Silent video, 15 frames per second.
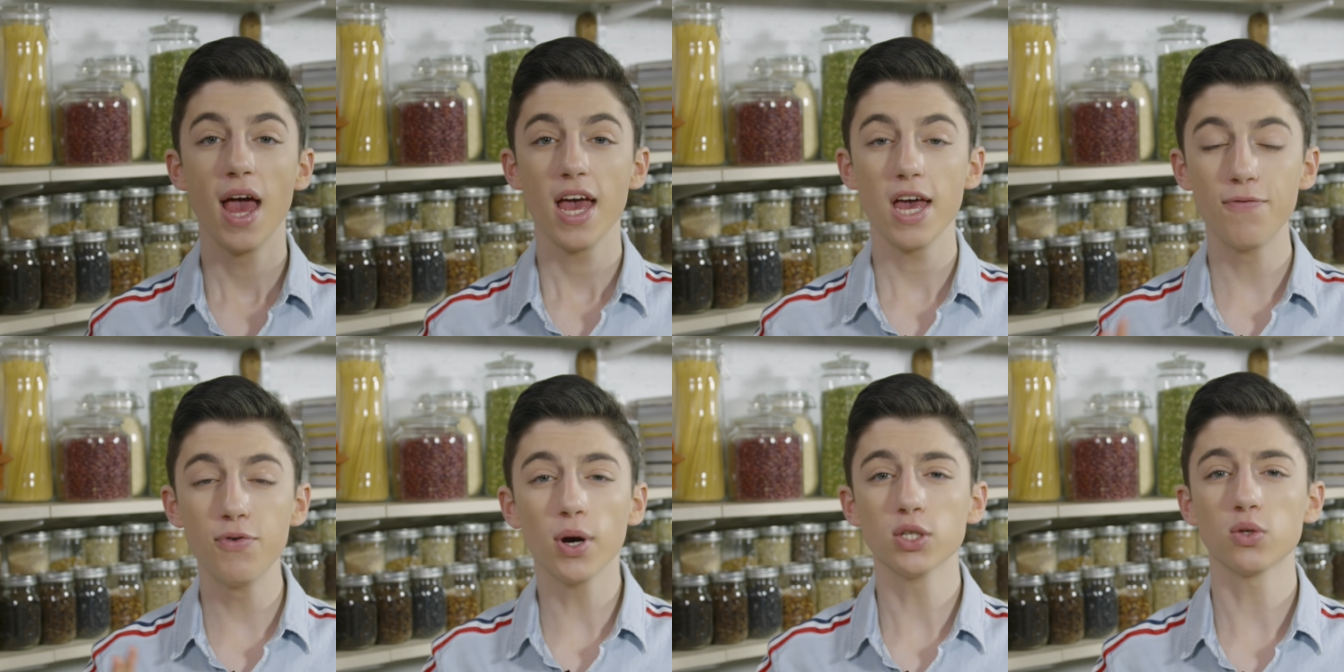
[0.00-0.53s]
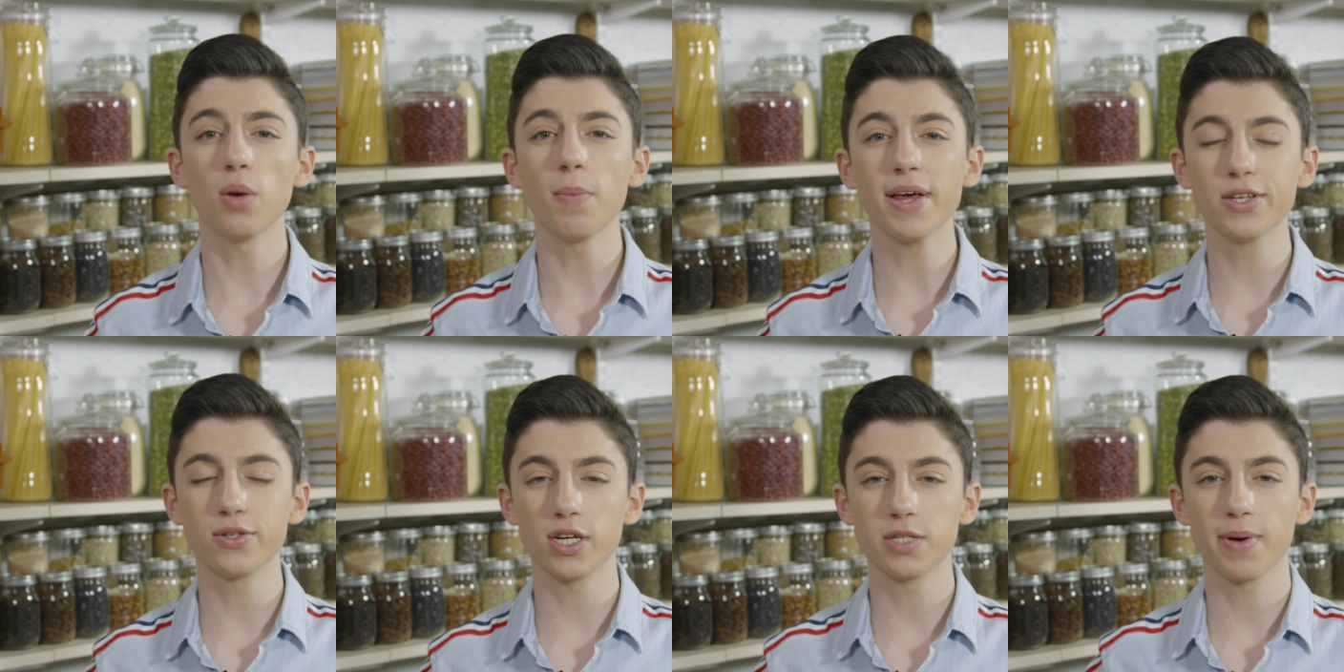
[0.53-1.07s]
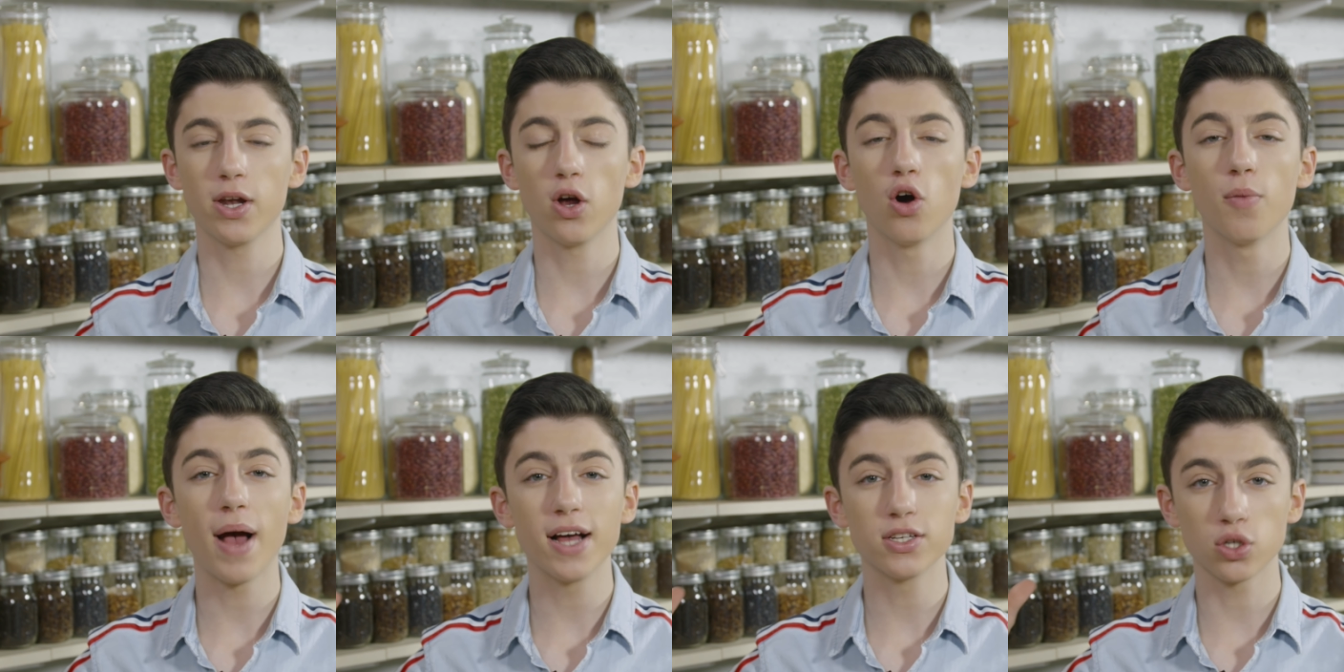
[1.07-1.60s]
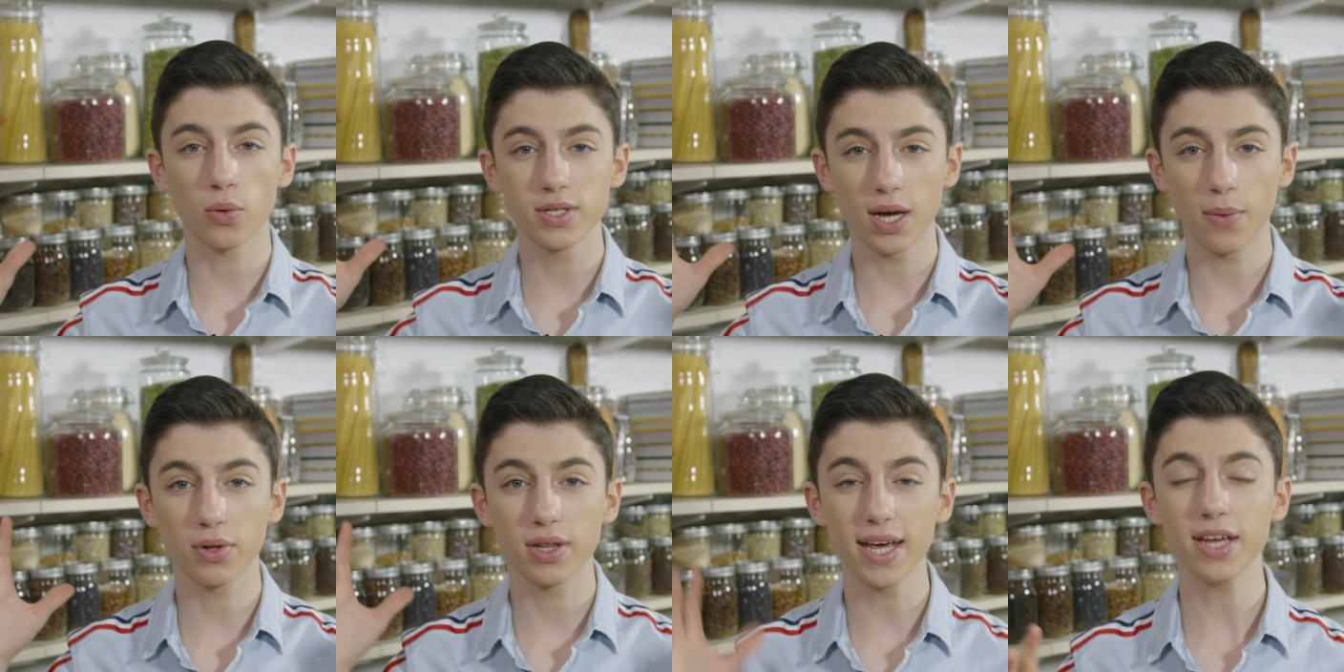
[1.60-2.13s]
If you guys want to make this recipe at home, as always,
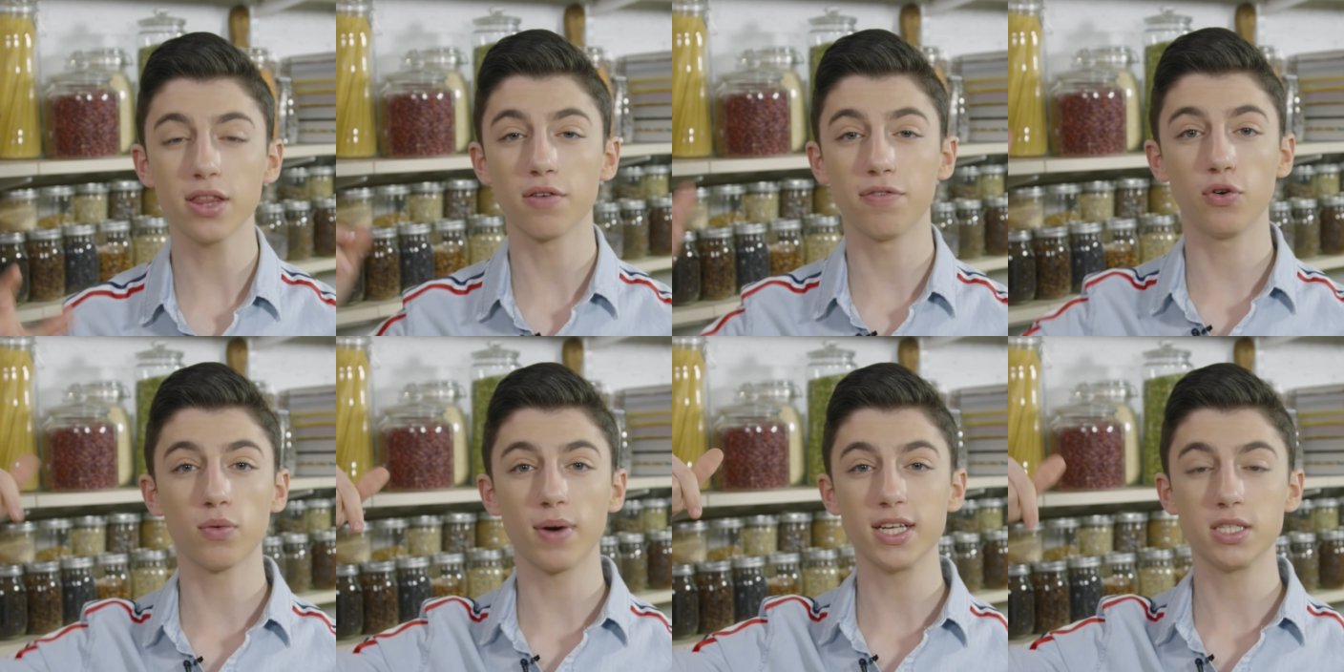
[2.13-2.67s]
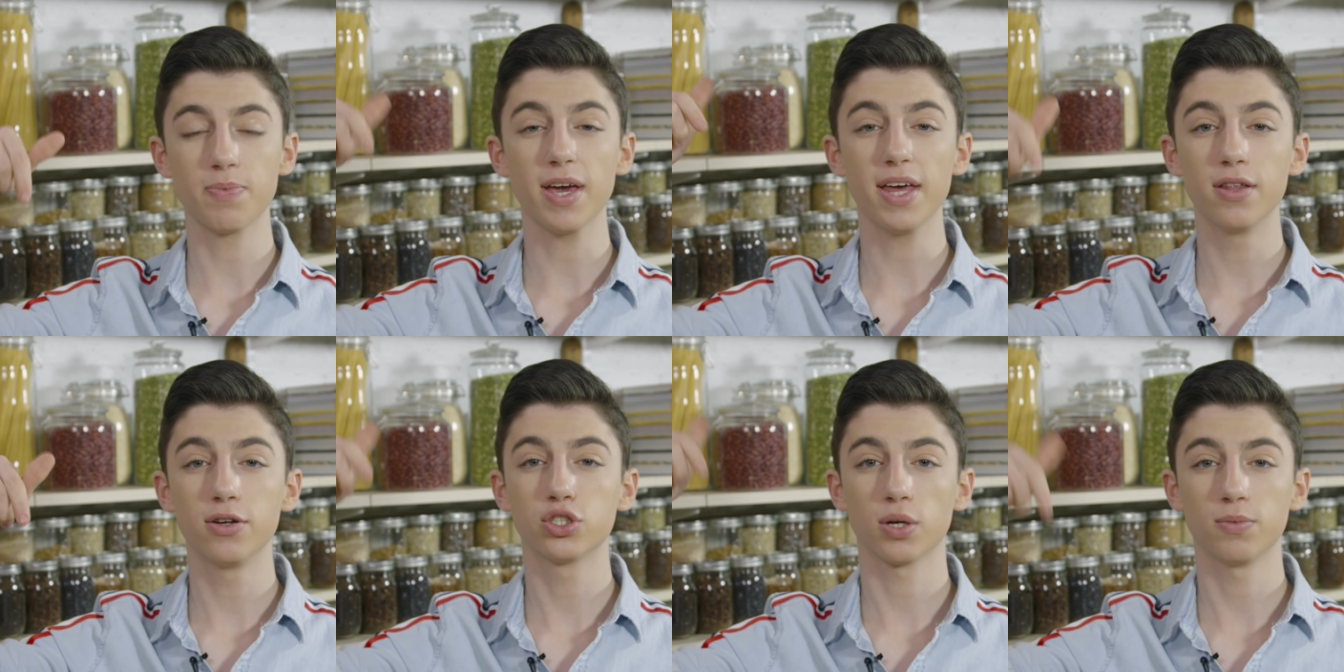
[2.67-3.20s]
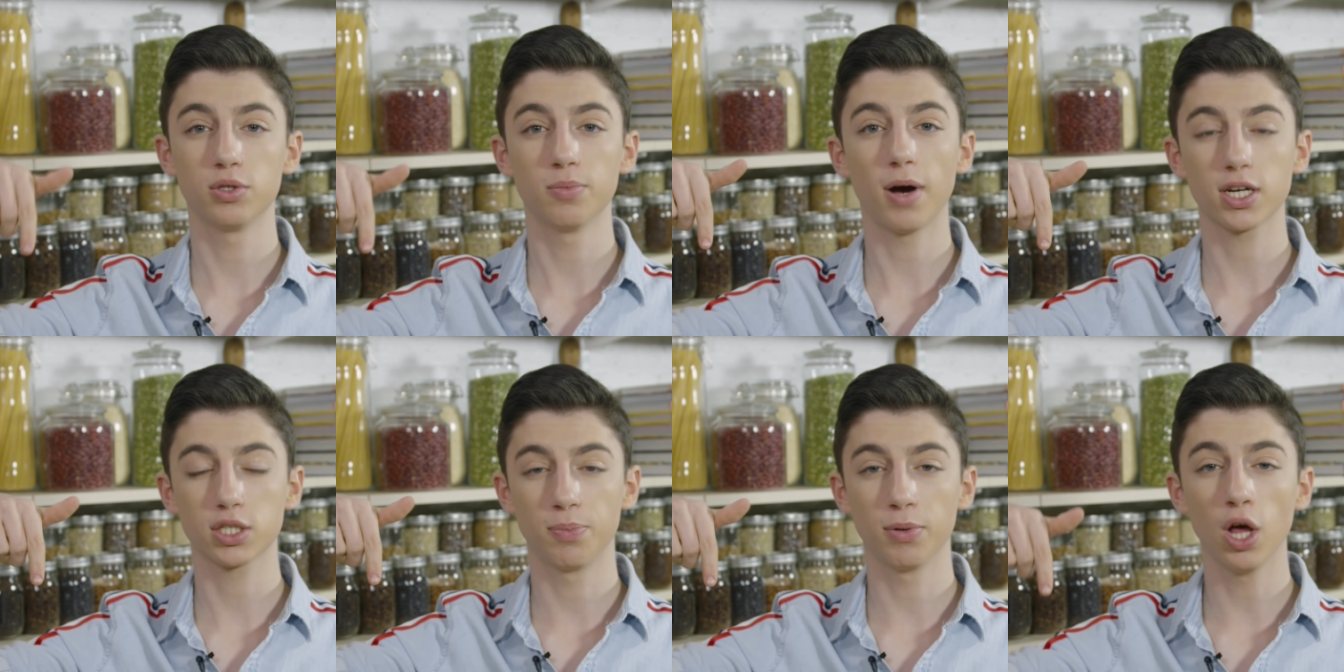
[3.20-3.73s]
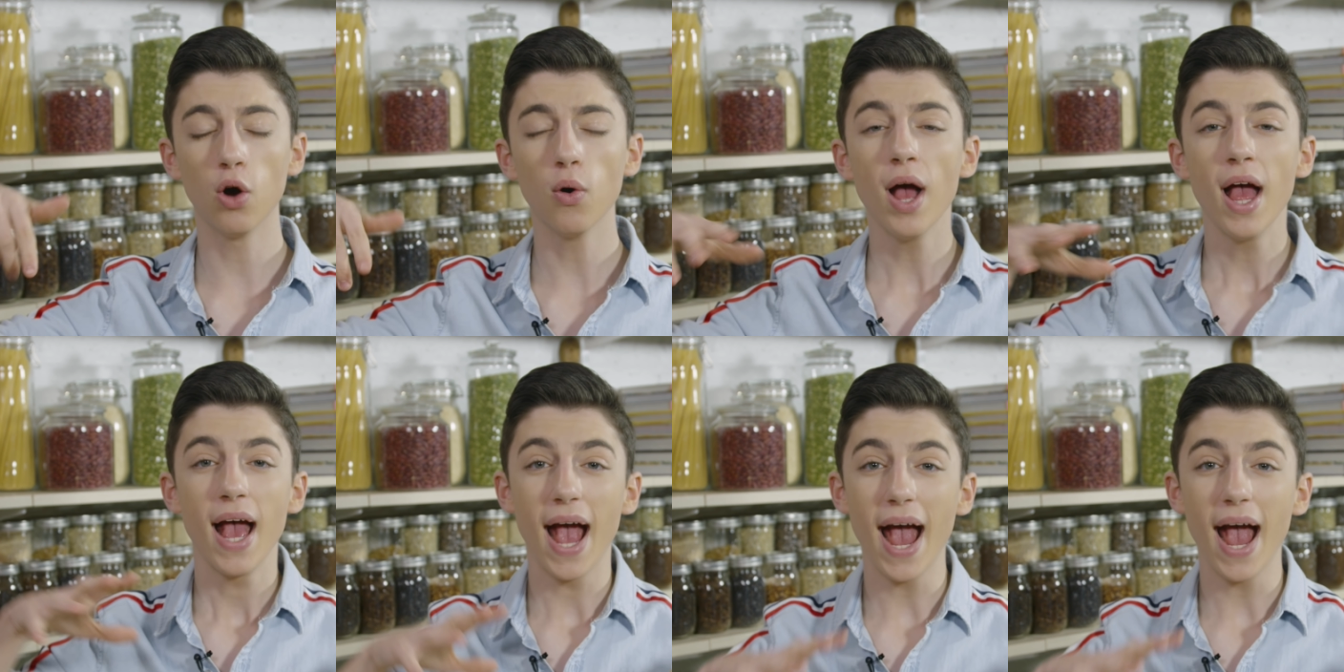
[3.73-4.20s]
I will link the full recipe in the description box below.